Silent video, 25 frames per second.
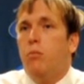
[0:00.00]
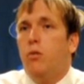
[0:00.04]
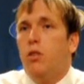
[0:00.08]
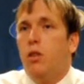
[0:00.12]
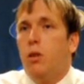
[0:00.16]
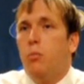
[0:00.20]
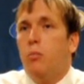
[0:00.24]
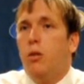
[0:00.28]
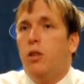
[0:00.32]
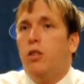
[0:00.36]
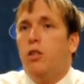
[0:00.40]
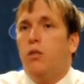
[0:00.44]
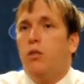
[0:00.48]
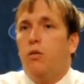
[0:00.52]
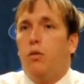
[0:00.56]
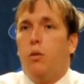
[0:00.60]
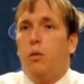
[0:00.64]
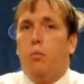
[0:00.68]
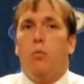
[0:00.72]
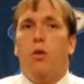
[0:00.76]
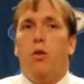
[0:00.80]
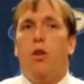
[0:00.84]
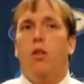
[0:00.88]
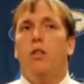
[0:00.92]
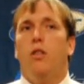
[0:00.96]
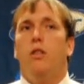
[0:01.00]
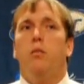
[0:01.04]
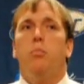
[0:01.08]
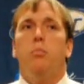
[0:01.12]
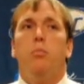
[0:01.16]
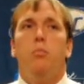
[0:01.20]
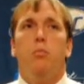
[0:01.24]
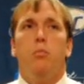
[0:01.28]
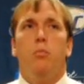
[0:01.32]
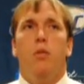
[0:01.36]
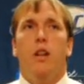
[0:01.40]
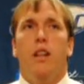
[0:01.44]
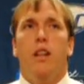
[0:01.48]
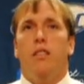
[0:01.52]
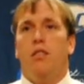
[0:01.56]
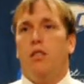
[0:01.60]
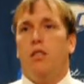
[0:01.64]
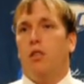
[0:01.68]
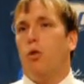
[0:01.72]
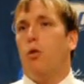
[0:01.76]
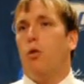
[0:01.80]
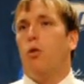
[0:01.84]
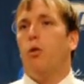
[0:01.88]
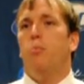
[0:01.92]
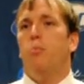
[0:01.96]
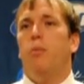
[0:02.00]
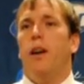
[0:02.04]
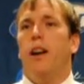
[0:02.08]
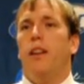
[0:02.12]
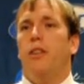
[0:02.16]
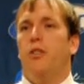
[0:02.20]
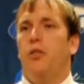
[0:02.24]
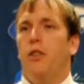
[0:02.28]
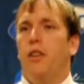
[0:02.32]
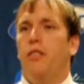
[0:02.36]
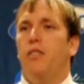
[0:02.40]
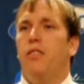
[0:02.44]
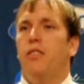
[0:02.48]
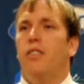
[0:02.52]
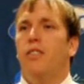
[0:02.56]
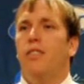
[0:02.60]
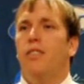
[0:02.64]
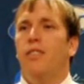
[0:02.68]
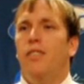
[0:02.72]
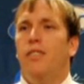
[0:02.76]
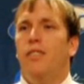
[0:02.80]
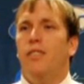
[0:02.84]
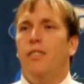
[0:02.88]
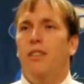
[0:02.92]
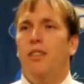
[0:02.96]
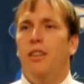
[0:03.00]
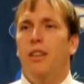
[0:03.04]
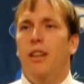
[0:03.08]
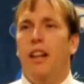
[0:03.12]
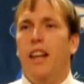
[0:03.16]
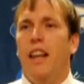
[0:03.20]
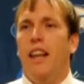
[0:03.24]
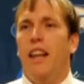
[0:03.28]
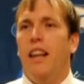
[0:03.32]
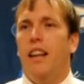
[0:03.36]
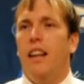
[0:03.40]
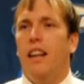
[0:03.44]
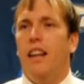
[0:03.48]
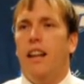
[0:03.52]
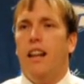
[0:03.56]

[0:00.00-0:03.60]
So much of football is a quarterback-driven league,